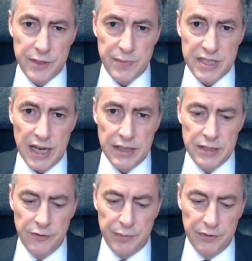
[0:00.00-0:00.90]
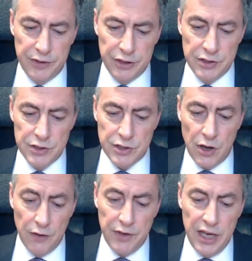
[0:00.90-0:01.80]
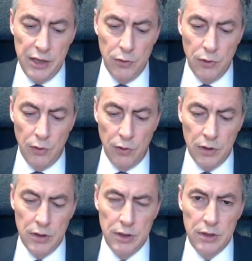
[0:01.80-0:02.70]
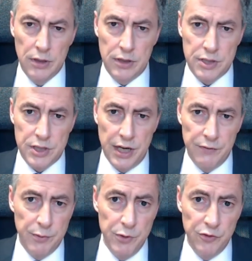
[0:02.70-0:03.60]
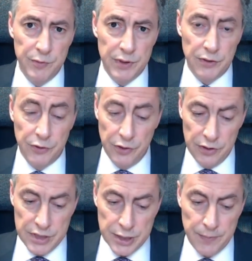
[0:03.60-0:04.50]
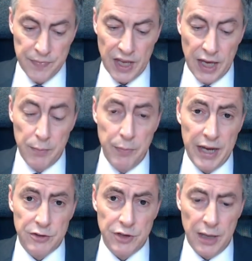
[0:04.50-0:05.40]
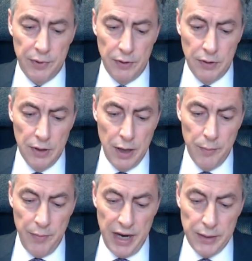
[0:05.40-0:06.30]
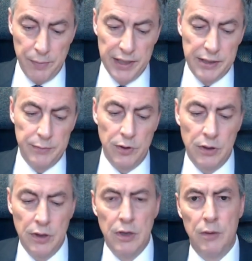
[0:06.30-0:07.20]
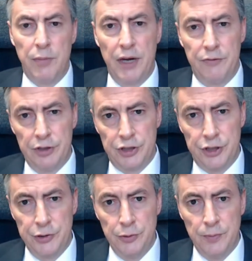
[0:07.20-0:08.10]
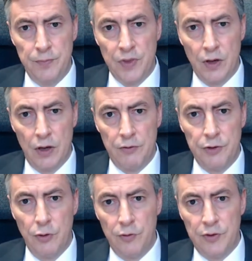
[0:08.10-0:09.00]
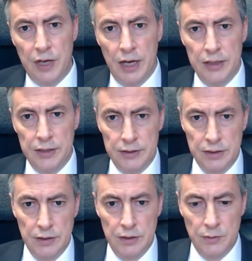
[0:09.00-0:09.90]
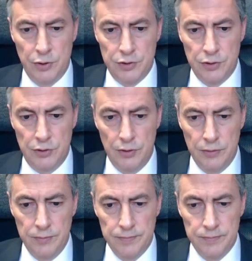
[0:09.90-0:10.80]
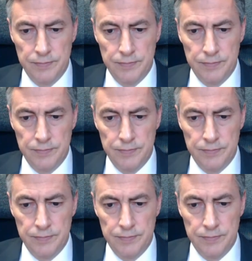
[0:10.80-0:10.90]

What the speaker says: of substantive provisions of EU law concerning the movement of goods and pet travel made applicable by virtue of the Northern Ireland Protocol.